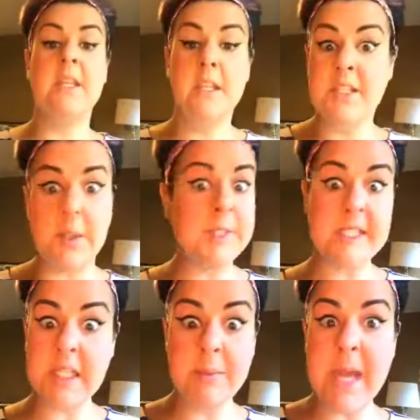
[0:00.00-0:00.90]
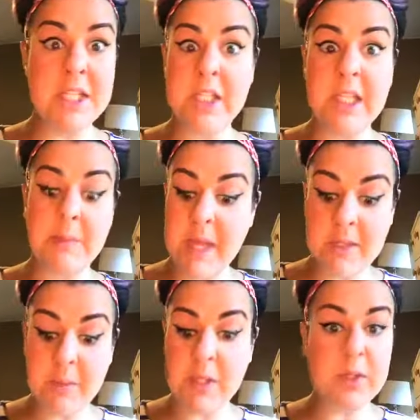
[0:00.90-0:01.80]
So it's gonna magically
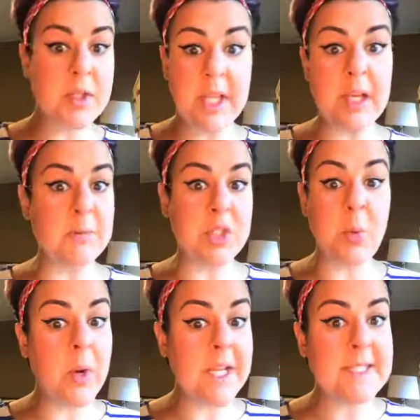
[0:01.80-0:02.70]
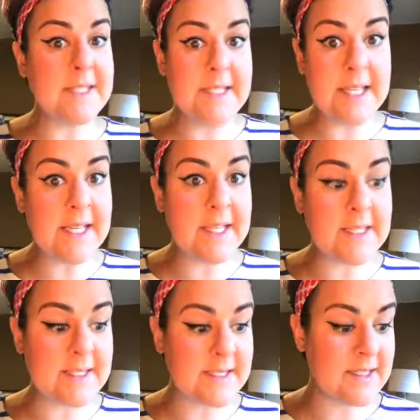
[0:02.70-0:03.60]
make me look like I'm
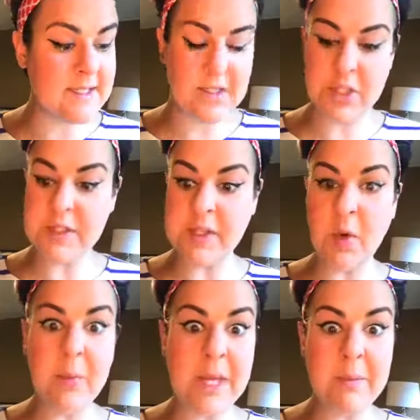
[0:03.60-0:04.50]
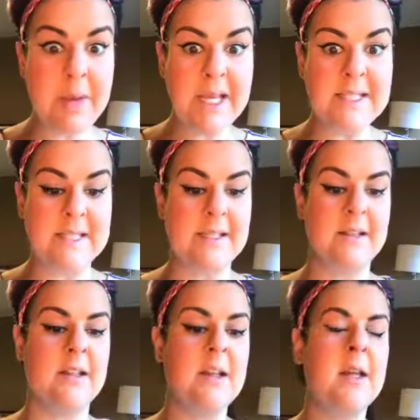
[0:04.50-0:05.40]
26. It's just gonna be
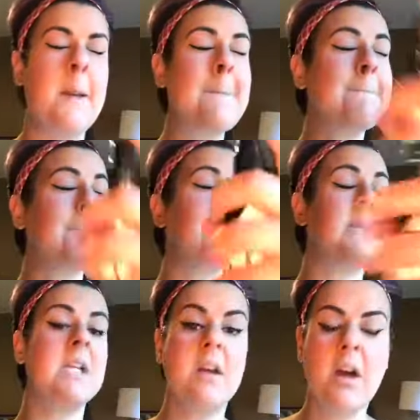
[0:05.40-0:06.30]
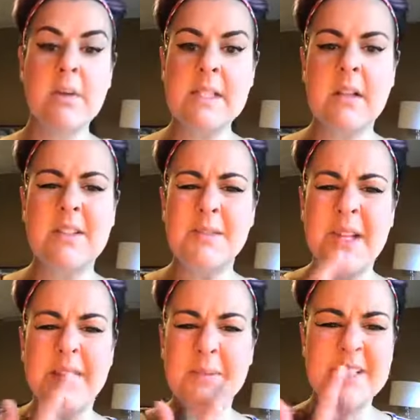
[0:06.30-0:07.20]
amazing. I always close
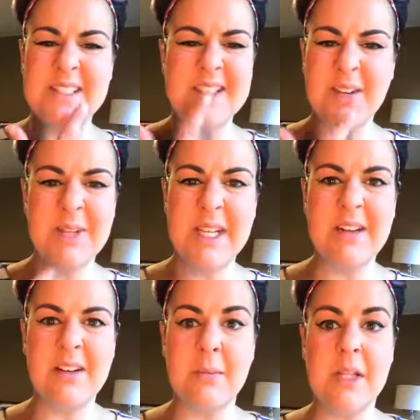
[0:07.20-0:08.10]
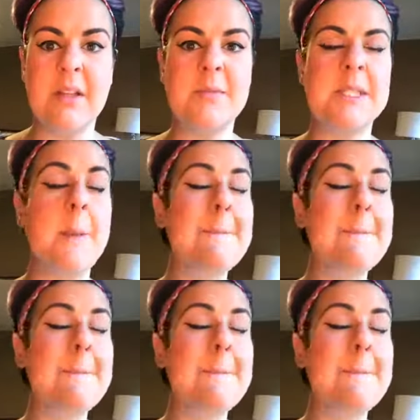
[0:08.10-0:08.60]
my lips because I don't want to get it on my lips.